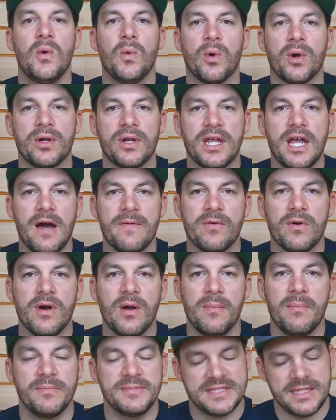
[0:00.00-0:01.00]
we're going to cover
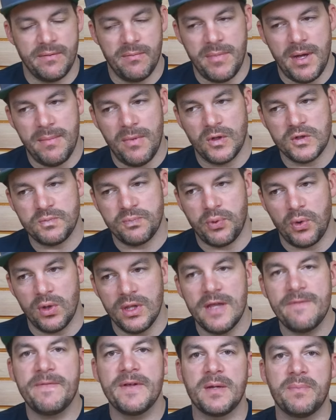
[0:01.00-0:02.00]
uh, some of my most
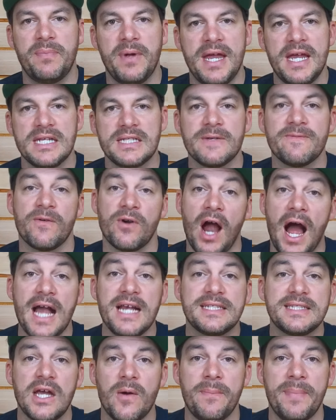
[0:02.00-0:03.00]
prolific baits for
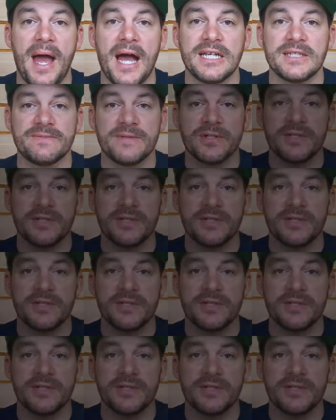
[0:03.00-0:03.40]
ice out bass